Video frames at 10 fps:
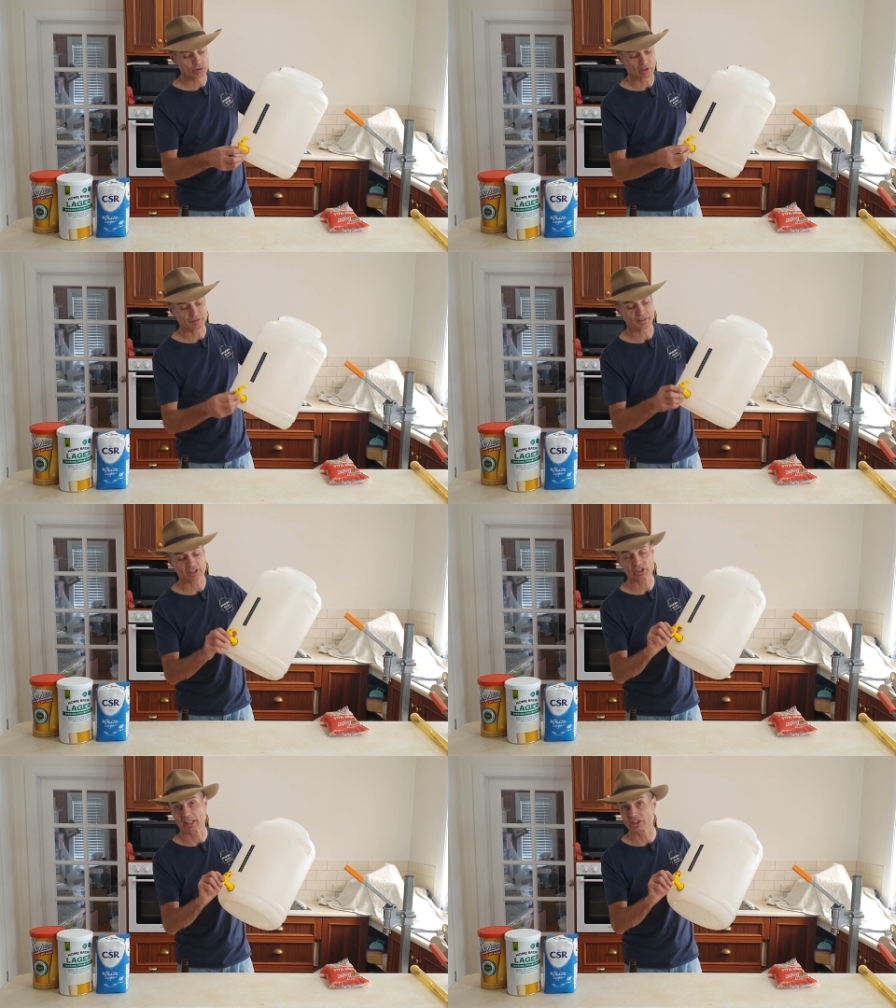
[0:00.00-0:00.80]
trying to
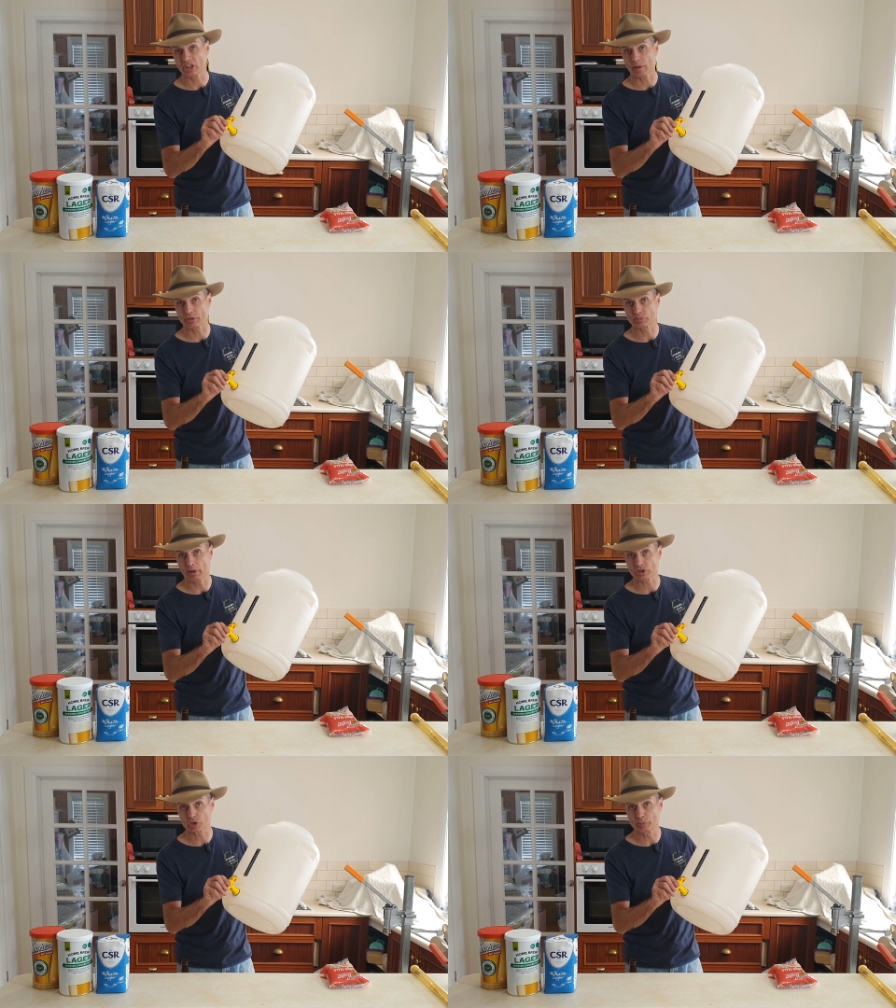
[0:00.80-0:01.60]
flush out your tap as
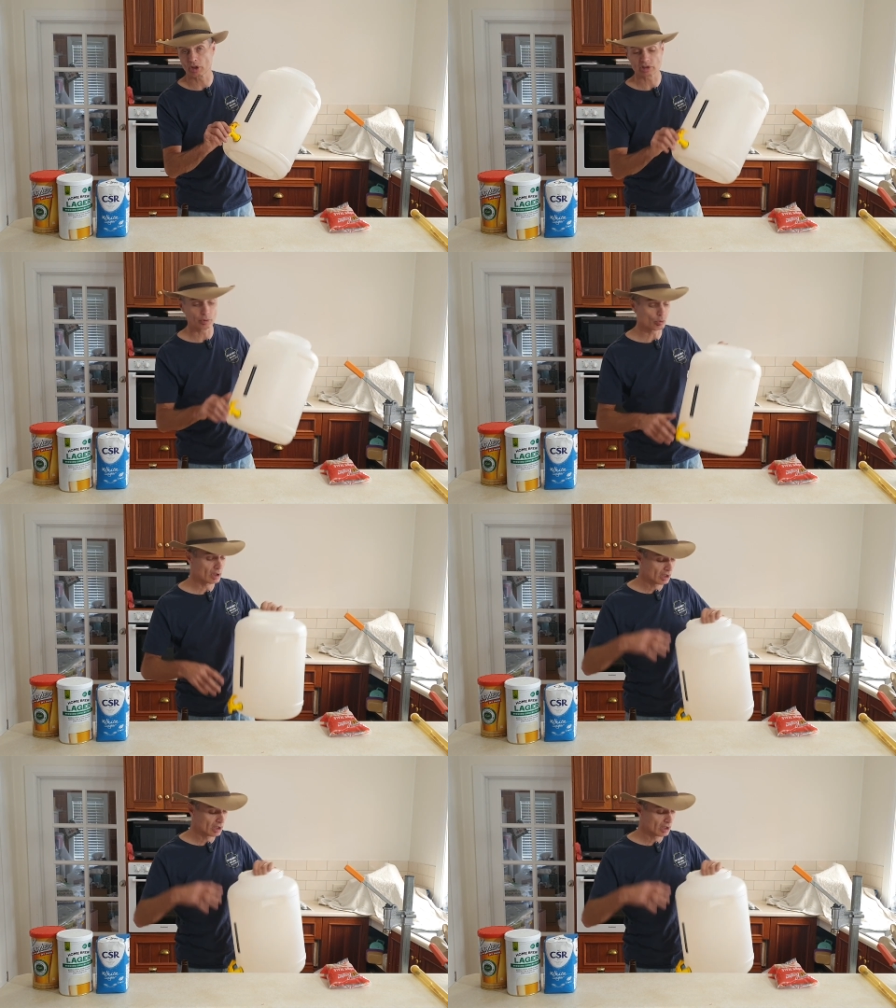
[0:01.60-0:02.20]
much as possible,